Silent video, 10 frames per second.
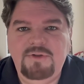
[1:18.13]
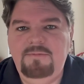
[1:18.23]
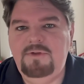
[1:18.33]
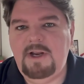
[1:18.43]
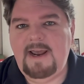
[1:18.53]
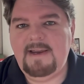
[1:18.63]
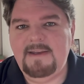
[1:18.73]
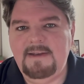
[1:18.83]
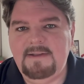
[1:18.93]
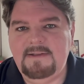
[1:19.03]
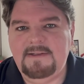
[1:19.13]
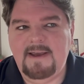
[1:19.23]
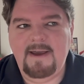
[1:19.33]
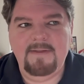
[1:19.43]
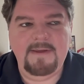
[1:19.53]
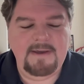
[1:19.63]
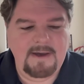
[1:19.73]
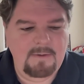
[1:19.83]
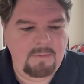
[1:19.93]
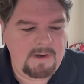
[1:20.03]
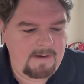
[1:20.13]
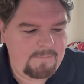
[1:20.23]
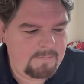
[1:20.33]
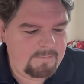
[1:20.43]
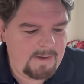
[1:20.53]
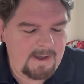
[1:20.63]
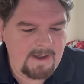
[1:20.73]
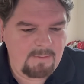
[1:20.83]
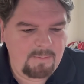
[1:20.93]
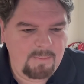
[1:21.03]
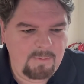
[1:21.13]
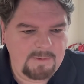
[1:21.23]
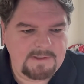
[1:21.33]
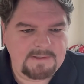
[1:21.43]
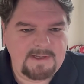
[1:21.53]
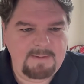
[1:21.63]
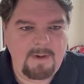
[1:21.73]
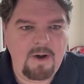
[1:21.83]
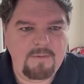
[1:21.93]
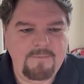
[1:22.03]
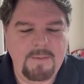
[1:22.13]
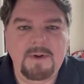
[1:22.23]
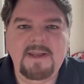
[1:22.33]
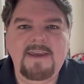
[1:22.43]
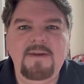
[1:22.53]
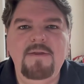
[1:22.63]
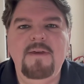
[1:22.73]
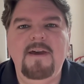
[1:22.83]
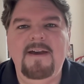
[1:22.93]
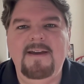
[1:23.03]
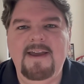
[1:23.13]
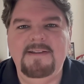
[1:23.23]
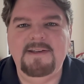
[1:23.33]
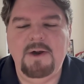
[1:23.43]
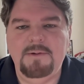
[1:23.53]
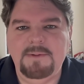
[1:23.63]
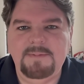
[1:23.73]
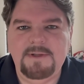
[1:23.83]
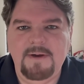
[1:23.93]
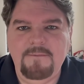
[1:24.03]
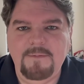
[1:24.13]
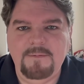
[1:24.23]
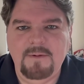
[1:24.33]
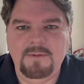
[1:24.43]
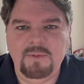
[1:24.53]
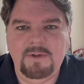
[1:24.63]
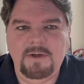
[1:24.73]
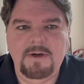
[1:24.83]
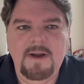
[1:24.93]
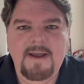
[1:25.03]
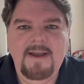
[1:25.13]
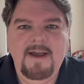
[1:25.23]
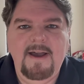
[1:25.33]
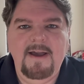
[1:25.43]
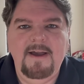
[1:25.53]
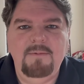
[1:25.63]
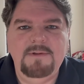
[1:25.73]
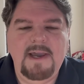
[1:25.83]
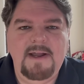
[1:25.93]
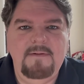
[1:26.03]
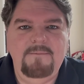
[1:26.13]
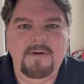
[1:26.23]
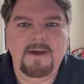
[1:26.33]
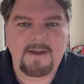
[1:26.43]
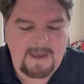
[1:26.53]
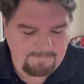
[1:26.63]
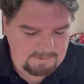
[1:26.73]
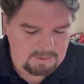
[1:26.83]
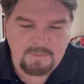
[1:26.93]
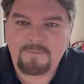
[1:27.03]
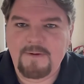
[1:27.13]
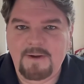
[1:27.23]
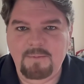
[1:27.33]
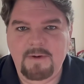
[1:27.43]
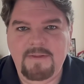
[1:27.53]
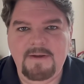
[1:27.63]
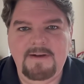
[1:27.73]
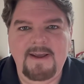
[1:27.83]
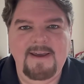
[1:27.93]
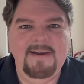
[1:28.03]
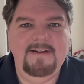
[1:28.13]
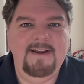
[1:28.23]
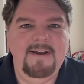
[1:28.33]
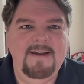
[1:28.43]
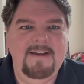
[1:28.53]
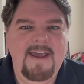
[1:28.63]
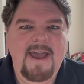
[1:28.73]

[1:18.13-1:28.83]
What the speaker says: jackets. I think one of them, what's his name, Hog Farmer Keith, as he calls himself on Twitter, was kind of having a little fun with it. And I